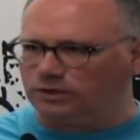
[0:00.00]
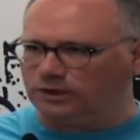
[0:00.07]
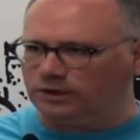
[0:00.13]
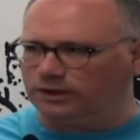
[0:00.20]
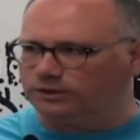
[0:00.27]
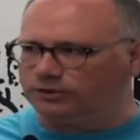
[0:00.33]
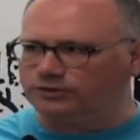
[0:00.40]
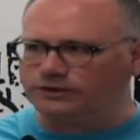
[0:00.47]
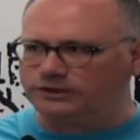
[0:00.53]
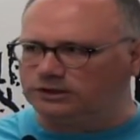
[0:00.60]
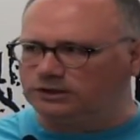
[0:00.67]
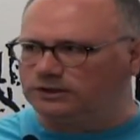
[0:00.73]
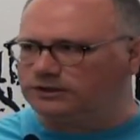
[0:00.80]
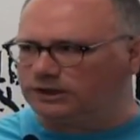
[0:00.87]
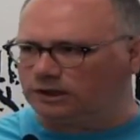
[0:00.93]
and you see
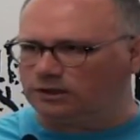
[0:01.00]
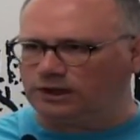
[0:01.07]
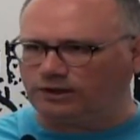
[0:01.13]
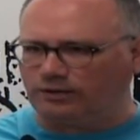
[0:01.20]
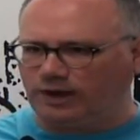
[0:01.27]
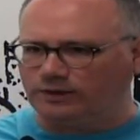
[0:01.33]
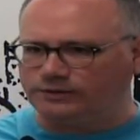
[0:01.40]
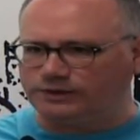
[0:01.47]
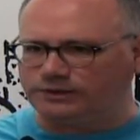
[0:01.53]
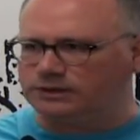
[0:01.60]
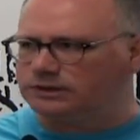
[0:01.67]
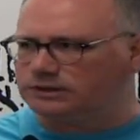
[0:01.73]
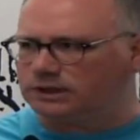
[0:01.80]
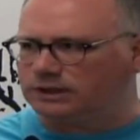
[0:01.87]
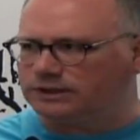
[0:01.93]
these on a lot of houses
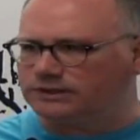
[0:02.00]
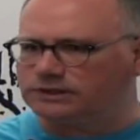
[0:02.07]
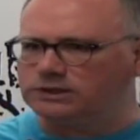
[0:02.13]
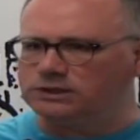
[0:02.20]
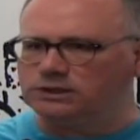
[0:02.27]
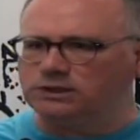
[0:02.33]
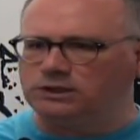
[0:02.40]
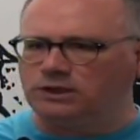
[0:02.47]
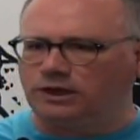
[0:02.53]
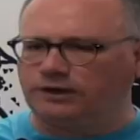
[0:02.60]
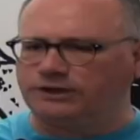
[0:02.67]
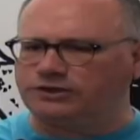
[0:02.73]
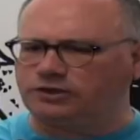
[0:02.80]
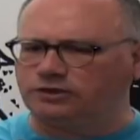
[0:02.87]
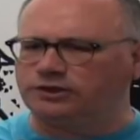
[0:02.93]
these days. And
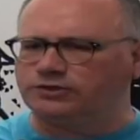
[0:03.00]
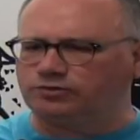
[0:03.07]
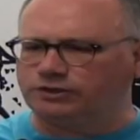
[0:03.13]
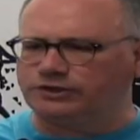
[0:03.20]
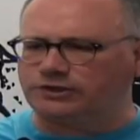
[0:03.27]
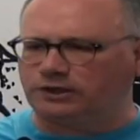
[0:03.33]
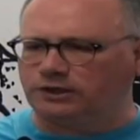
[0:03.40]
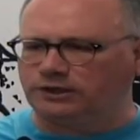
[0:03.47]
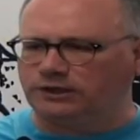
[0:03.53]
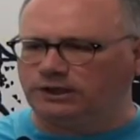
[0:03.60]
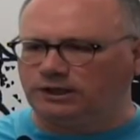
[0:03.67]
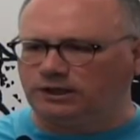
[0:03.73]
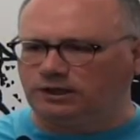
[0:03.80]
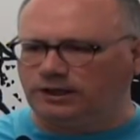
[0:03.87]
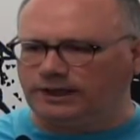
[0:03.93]
NYSERDA is really starting to
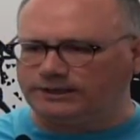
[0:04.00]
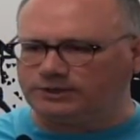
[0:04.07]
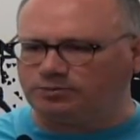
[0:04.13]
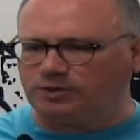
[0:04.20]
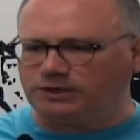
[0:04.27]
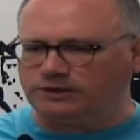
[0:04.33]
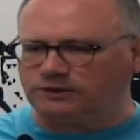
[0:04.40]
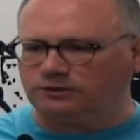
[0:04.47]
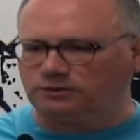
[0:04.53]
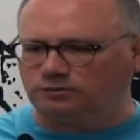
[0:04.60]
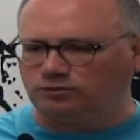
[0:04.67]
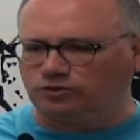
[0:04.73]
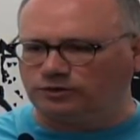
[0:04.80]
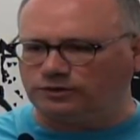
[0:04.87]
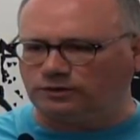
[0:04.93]
get into that space a little
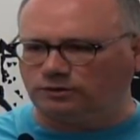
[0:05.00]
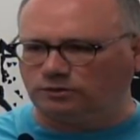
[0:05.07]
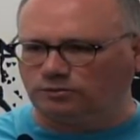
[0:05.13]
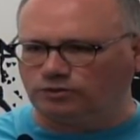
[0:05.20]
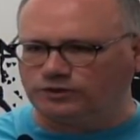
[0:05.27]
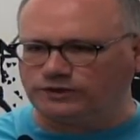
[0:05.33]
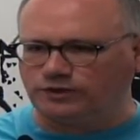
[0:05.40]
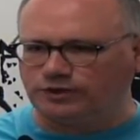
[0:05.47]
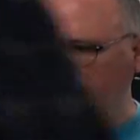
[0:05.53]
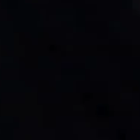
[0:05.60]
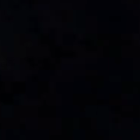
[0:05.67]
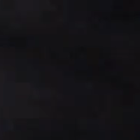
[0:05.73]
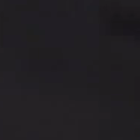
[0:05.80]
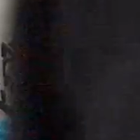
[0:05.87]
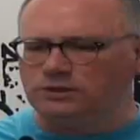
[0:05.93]
more
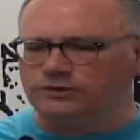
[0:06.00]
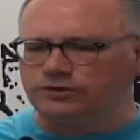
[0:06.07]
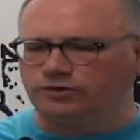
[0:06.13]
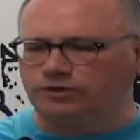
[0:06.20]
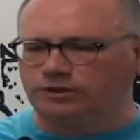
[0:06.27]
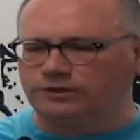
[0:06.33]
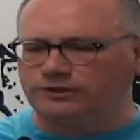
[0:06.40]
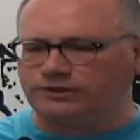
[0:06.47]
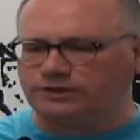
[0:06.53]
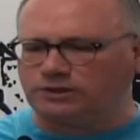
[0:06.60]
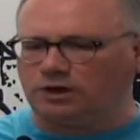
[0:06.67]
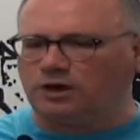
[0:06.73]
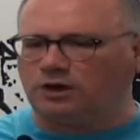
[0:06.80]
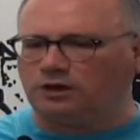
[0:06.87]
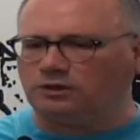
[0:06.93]
seriously. So you can
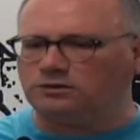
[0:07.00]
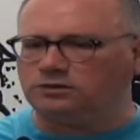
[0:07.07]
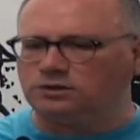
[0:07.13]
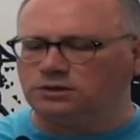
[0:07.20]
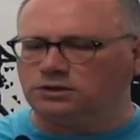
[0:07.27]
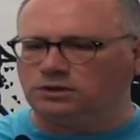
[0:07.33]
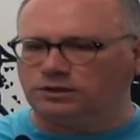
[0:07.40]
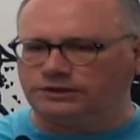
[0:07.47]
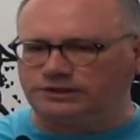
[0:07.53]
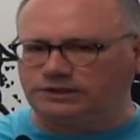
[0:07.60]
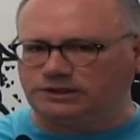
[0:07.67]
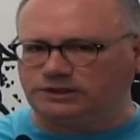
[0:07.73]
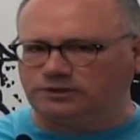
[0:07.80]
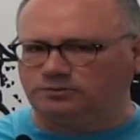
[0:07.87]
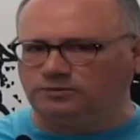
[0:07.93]
install a
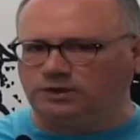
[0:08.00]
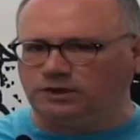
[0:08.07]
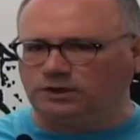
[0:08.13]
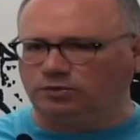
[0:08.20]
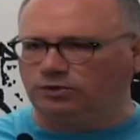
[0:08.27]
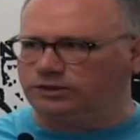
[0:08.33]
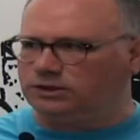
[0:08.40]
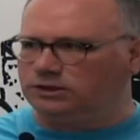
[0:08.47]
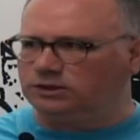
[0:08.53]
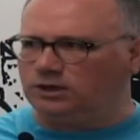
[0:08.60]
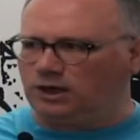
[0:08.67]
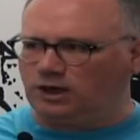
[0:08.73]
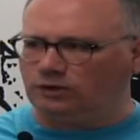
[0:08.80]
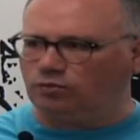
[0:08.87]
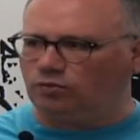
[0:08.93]
system that will heat
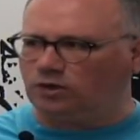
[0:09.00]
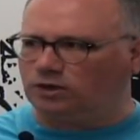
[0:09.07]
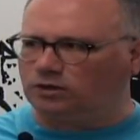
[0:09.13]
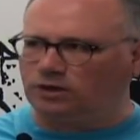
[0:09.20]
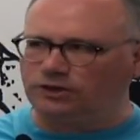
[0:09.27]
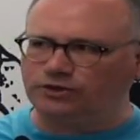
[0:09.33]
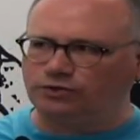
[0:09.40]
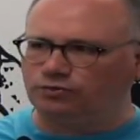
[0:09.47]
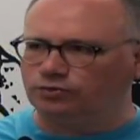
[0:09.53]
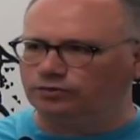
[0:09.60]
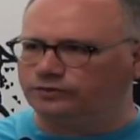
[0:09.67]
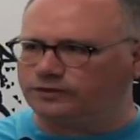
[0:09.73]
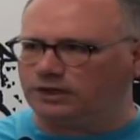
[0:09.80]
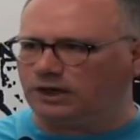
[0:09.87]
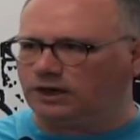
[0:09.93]
hot water on your
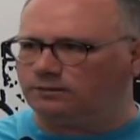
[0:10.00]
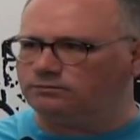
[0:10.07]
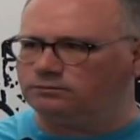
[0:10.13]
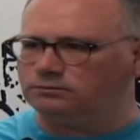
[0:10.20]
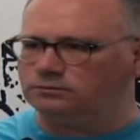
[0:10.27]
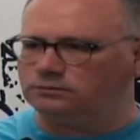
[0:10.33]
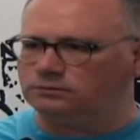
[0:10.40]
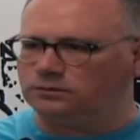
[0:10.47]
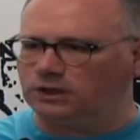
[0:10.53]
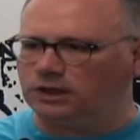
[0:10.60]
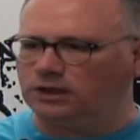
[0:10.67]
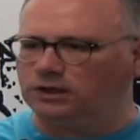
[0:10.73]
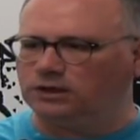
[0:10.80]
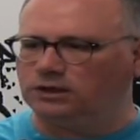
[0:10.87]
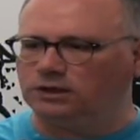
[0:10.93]
rooftop,
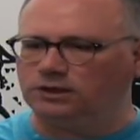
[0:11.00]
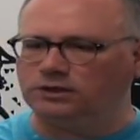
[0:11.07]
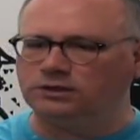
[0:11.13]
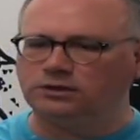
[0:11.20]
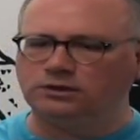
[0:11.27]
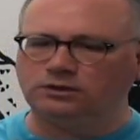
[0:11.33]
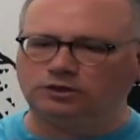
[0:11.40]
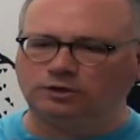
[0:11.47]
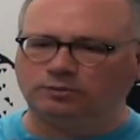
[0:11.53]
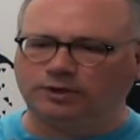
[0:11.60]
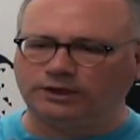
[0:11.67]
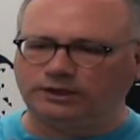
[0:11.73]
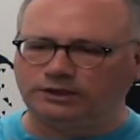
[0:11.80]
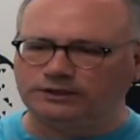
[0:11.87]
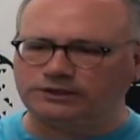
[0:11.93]
and you might
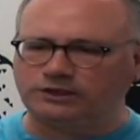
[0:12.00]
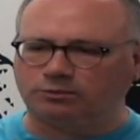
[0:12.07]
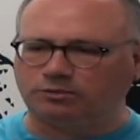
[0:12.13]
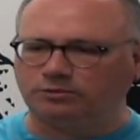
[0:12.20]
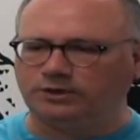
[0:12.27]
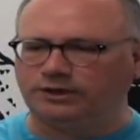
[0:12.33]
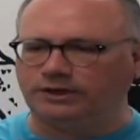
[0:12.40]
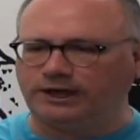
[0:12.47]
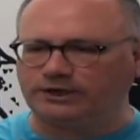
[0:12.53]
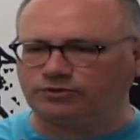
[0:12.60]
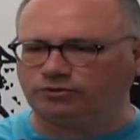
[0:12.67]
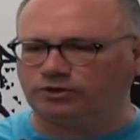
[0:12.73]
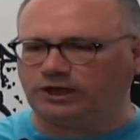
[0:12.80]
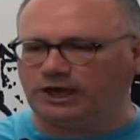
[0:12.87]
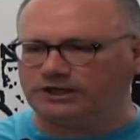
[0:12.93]
need to supplement
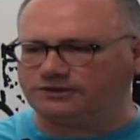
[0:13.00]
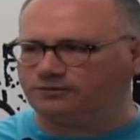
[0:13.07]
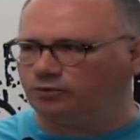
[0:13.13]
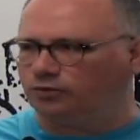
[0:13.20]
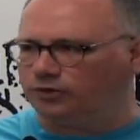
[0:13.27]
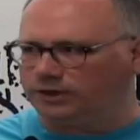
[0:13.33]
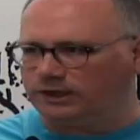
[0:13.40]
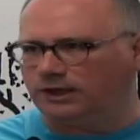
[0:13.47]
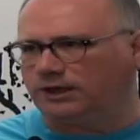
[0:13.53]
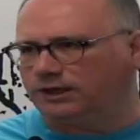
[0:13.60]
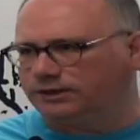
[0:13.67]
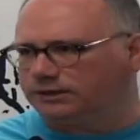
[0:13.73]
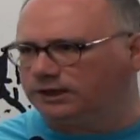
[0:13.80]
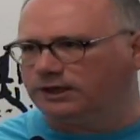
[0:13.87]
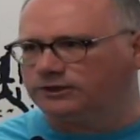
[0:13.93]
natural gas for it again
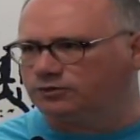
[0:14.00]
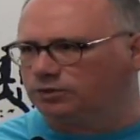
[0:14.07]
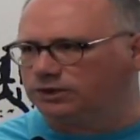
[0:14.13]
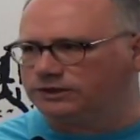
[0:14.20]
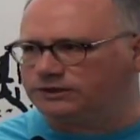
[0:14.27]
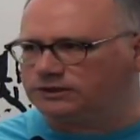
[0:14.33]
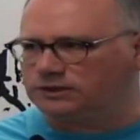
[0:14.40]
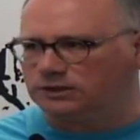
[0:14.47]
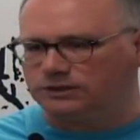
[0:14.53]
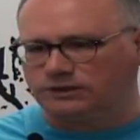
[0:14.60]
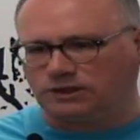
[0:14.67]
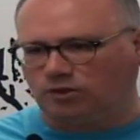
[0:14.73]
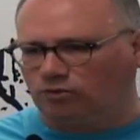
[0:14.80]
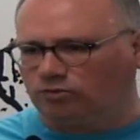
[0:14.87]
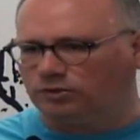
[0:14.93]
on days when it's
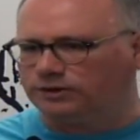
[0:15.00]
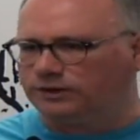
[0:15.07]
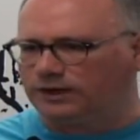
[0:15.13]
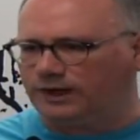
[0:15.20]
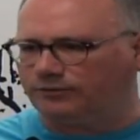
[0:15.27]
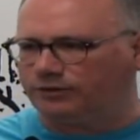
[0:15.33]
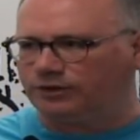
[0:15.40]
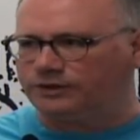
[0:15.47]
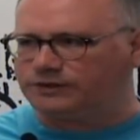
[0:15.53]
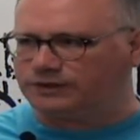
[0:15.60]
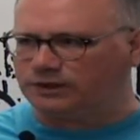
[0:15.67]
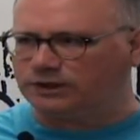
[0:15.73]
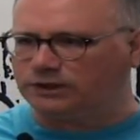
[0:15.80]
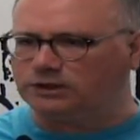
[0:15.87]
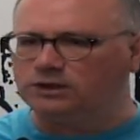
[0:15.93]
cold and not very
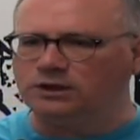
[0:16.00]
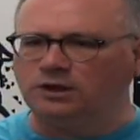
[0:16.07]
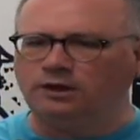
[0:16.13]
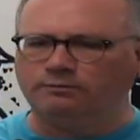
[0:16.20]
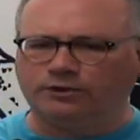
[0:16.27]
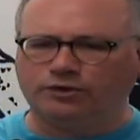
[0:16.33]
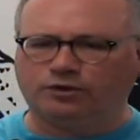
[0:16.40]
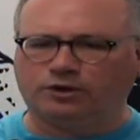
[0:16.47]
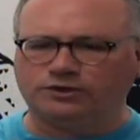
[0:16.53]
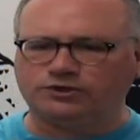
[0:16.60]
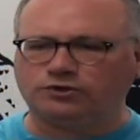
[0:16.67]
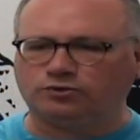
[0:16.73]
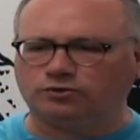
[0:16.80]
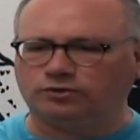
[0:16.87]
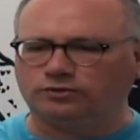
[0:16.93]
sunny. But there are
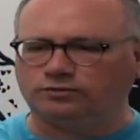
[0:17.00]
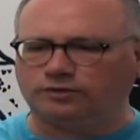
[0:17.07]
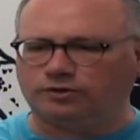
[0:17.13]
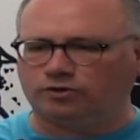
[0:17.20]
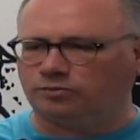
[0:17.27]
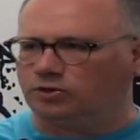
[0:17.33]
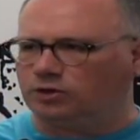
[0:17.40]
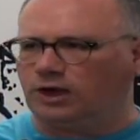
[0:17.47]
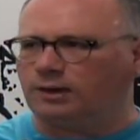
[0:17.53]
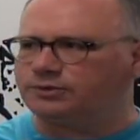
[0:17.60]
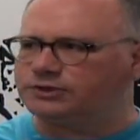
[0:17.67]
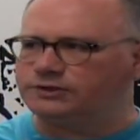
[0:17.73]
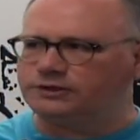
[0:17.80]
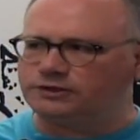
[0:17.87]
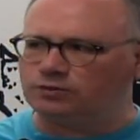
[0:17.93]
solar thermal
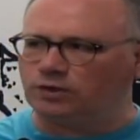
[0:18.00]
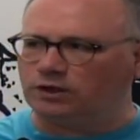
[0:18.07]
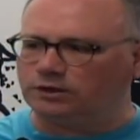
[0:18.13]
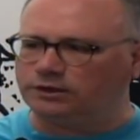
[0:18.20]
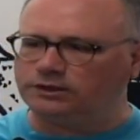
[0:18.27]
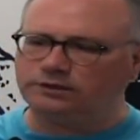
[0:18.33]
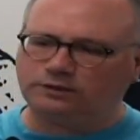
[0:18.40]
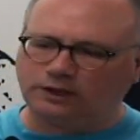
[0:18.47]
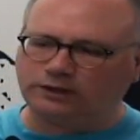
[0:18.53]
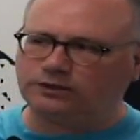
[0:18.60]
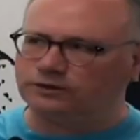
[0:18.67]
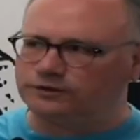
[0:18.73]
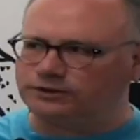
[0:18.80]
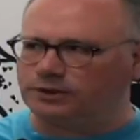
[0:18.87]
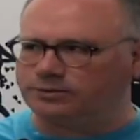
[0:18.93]
options as well that
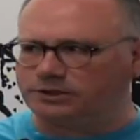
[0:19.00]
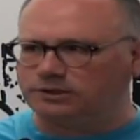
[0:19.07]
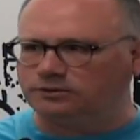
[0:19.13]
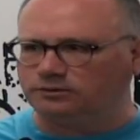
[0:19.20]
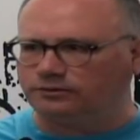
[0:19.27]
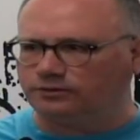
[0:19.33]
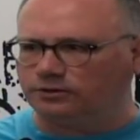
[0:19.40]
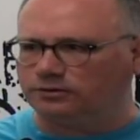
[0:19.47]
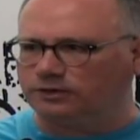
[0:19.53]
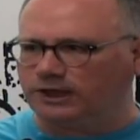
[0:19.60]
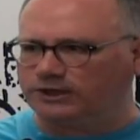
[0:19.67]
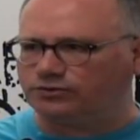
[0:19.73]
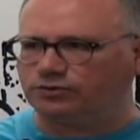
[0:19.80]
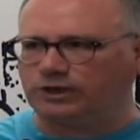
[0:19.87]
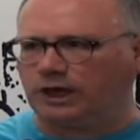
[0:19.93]
can substitute for
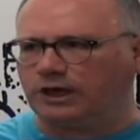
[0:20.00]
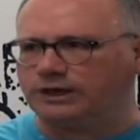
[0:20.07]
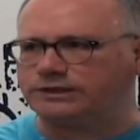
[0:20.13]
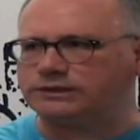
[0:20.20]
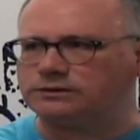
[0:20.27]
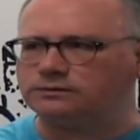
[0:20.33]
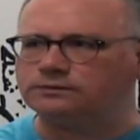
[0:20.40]
natural gas.